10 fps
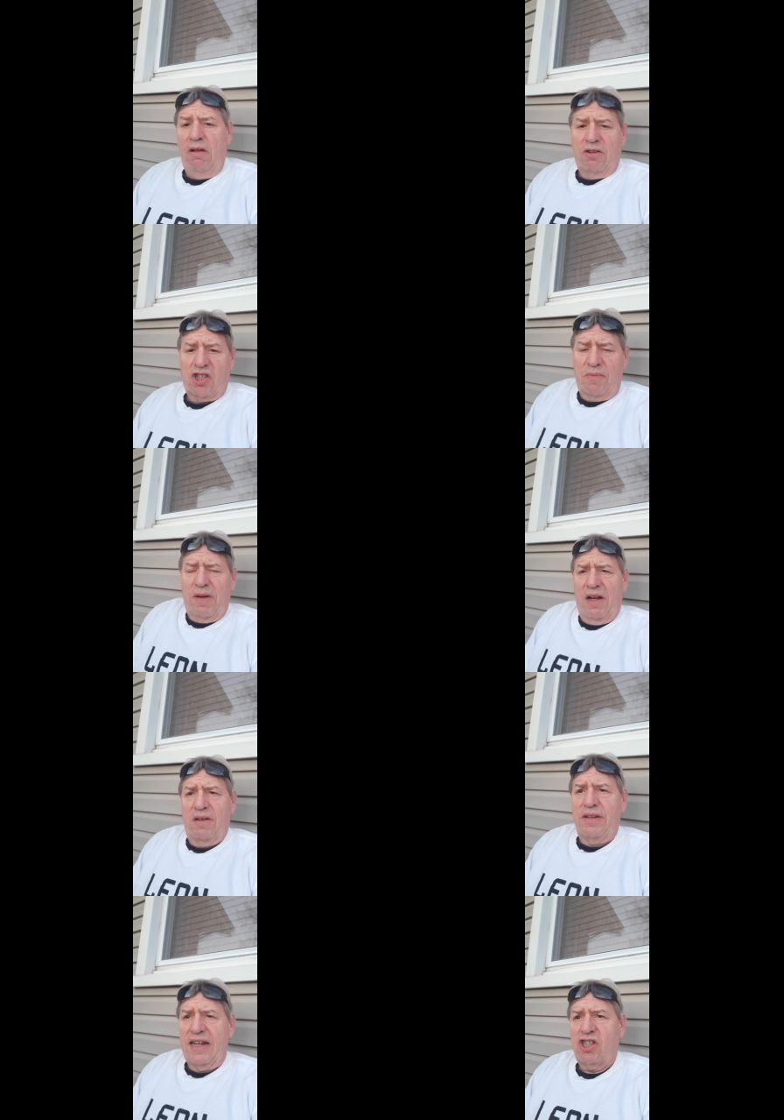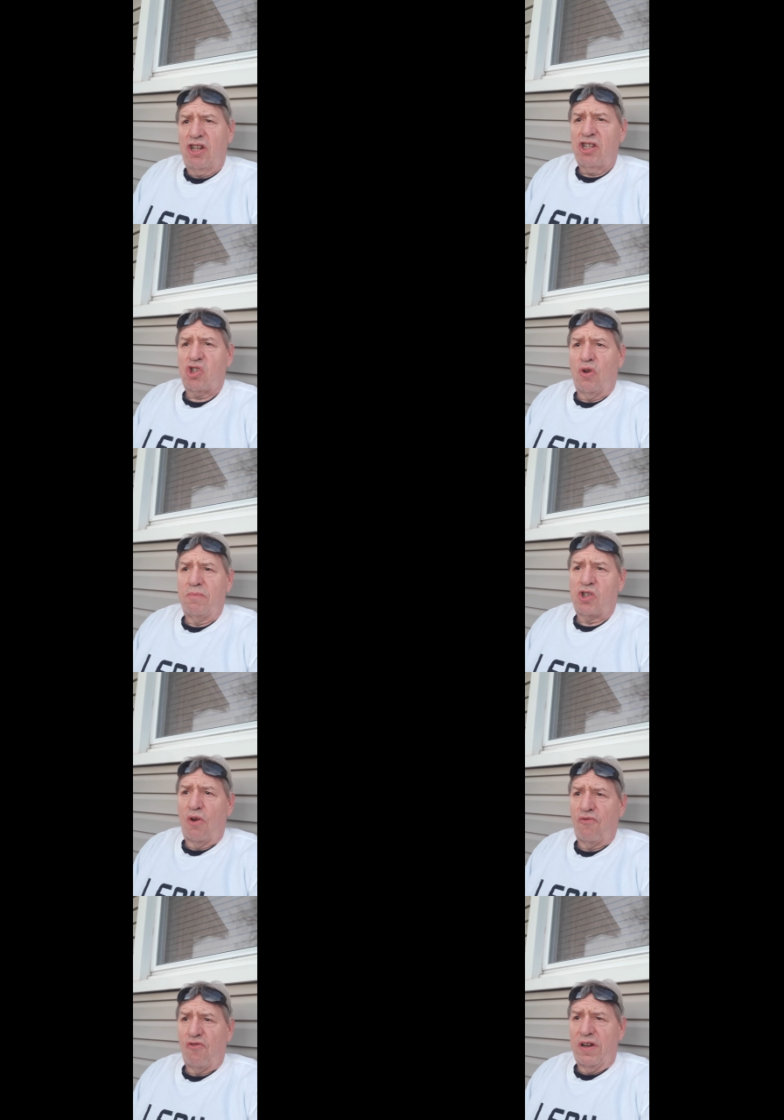some uh, nice thunderstorms
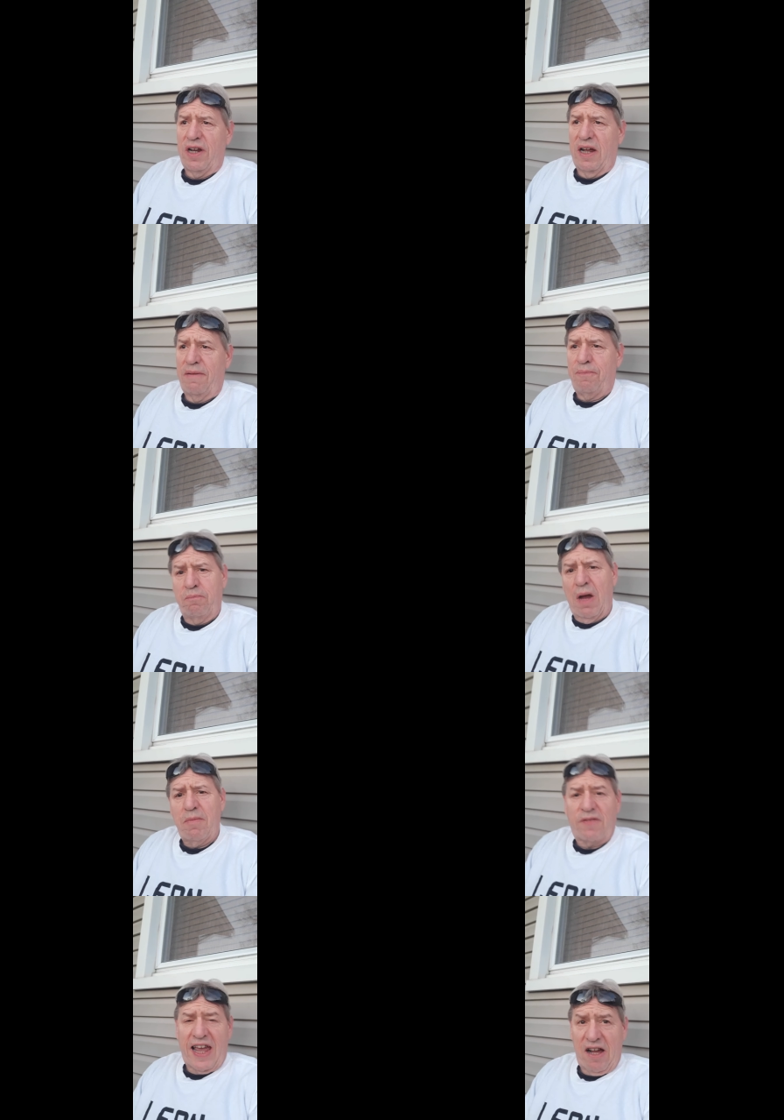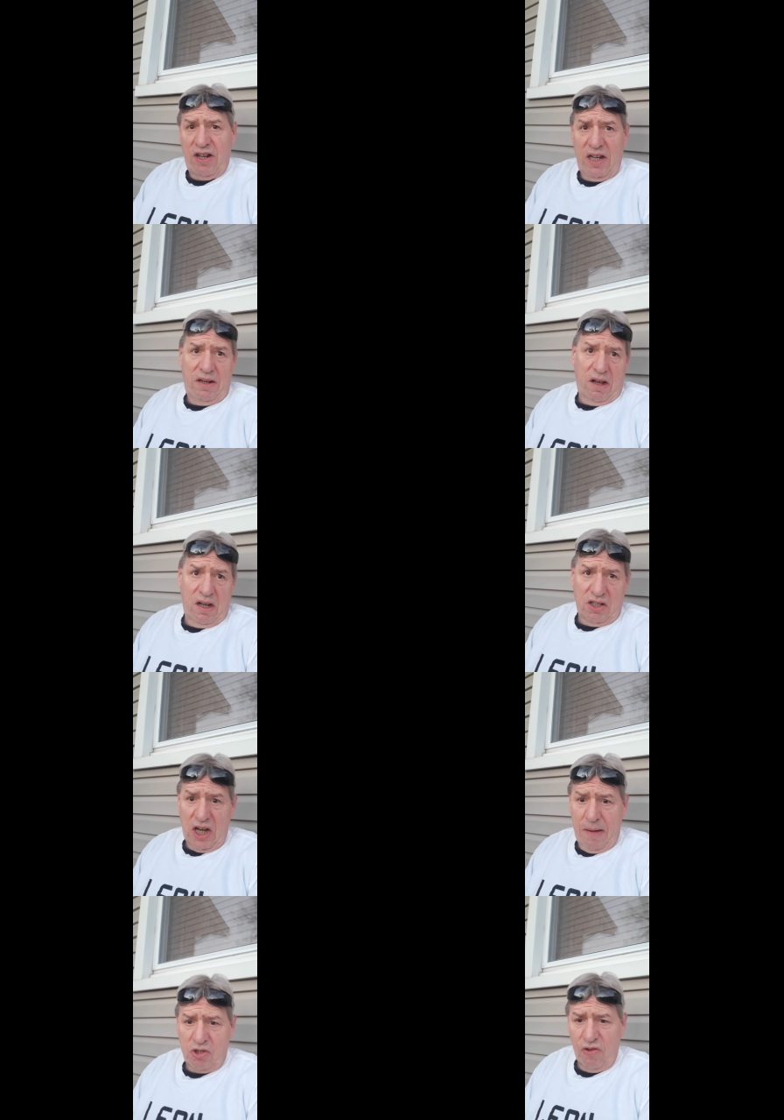over in uh, County, uh,
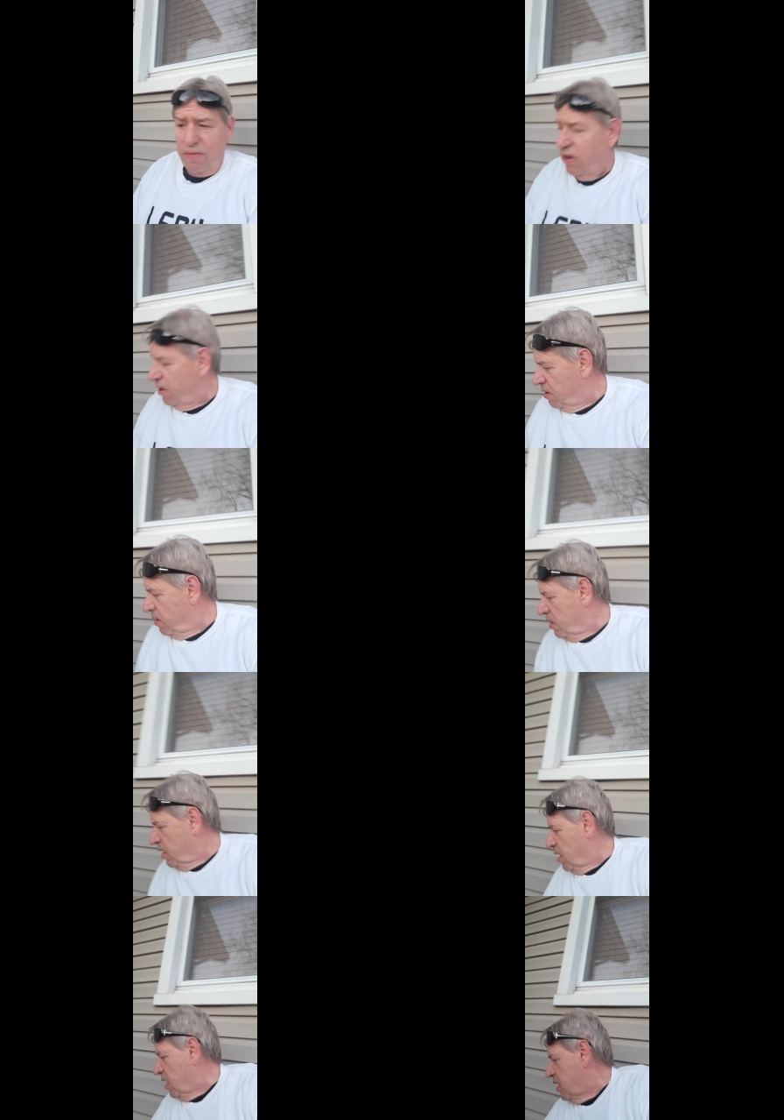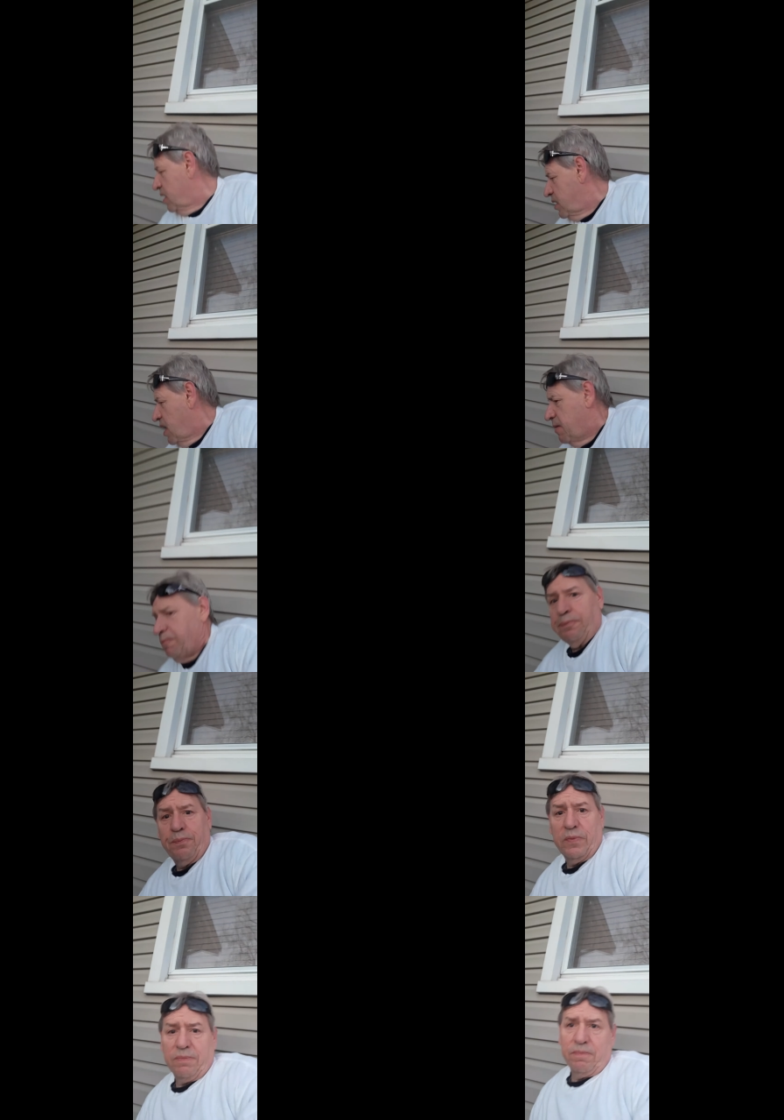Tom's River, and um,
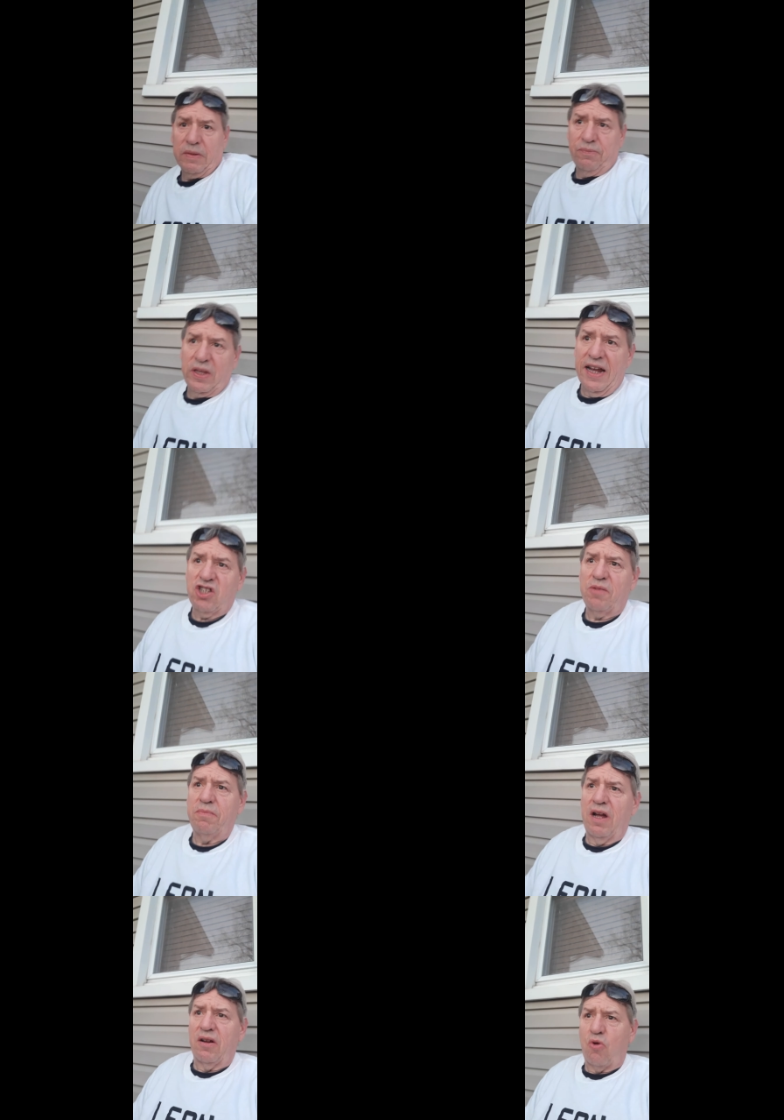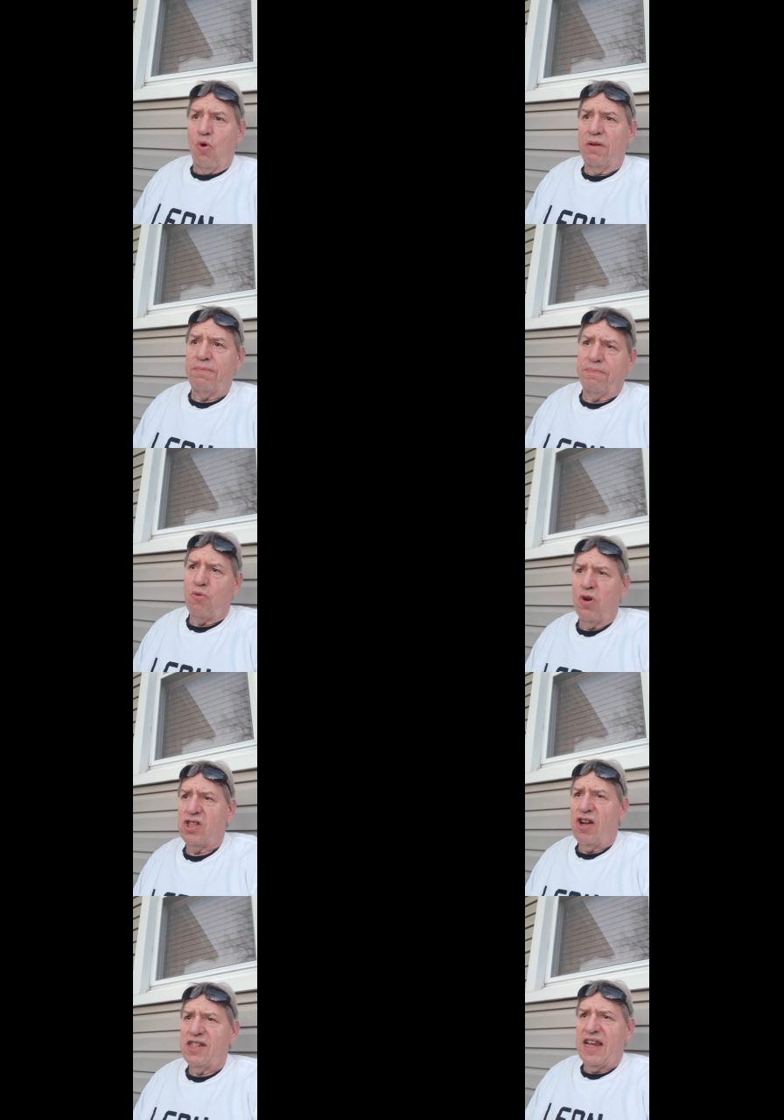they had some uh, quarter quarter
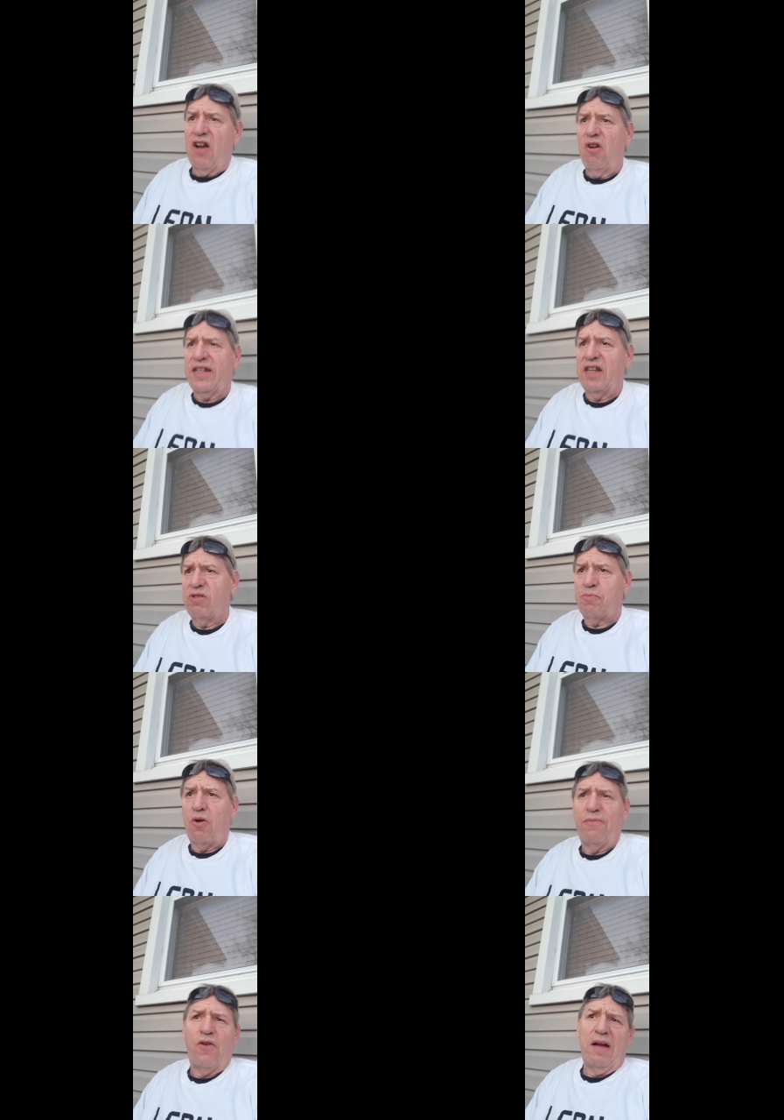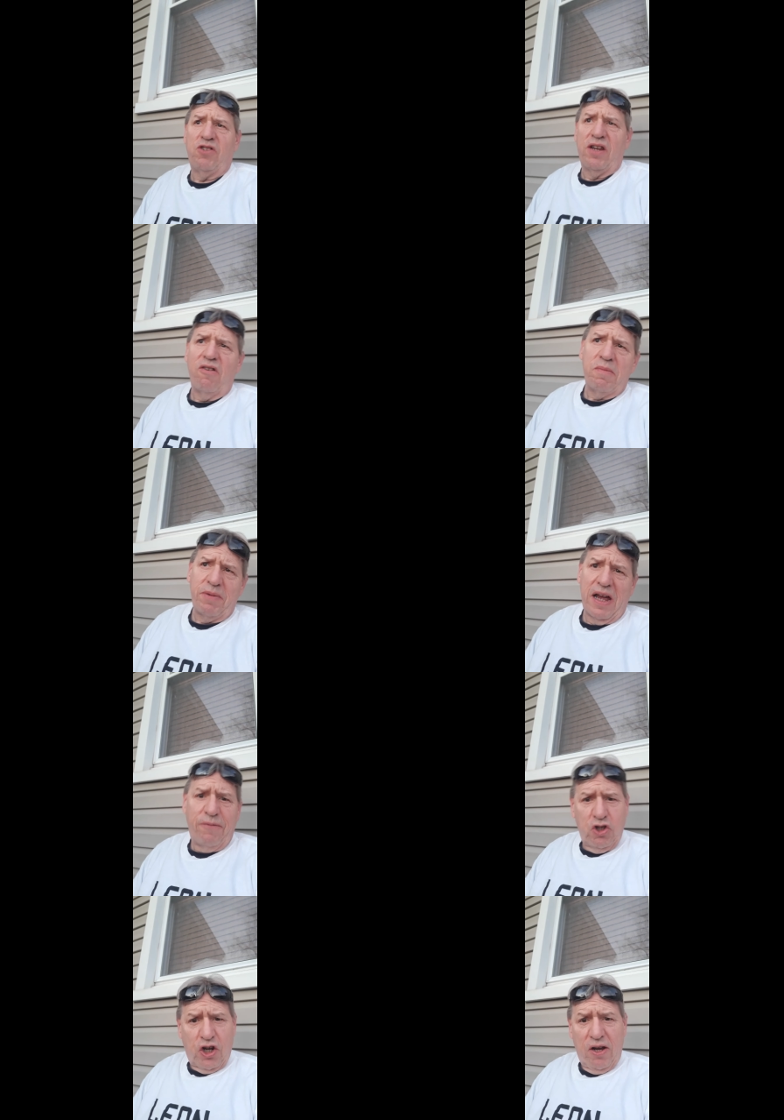size hail. I think it was 0.50, maybe half
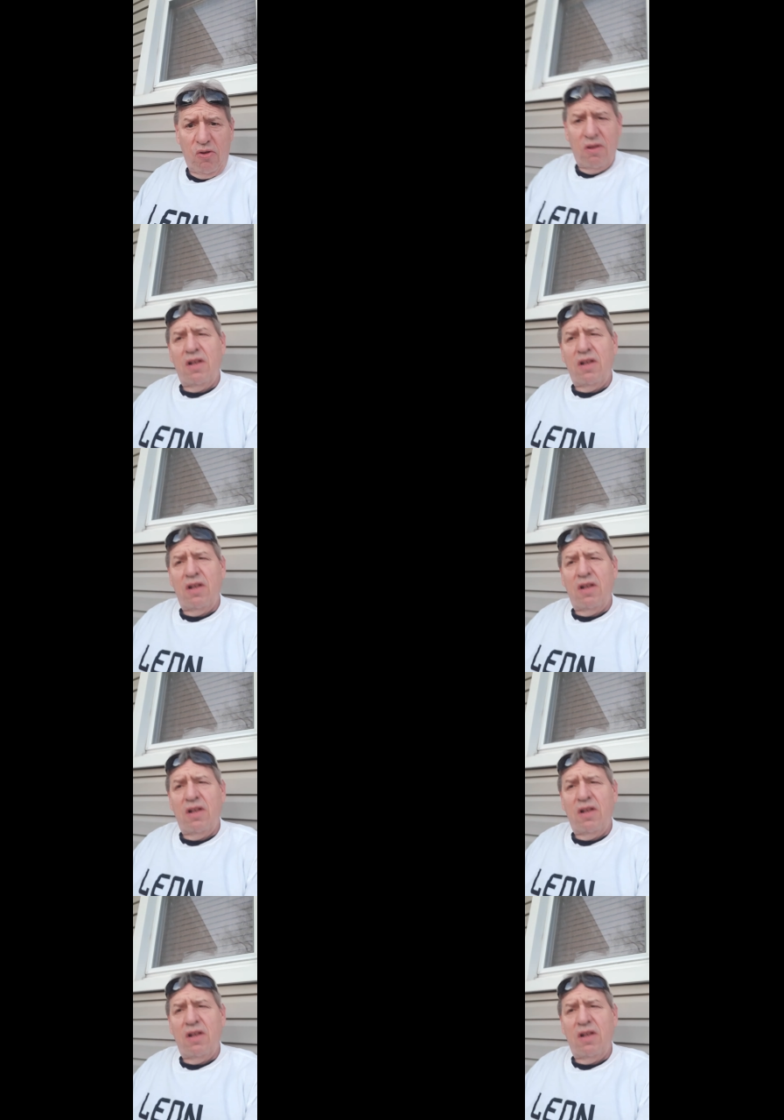inch hail,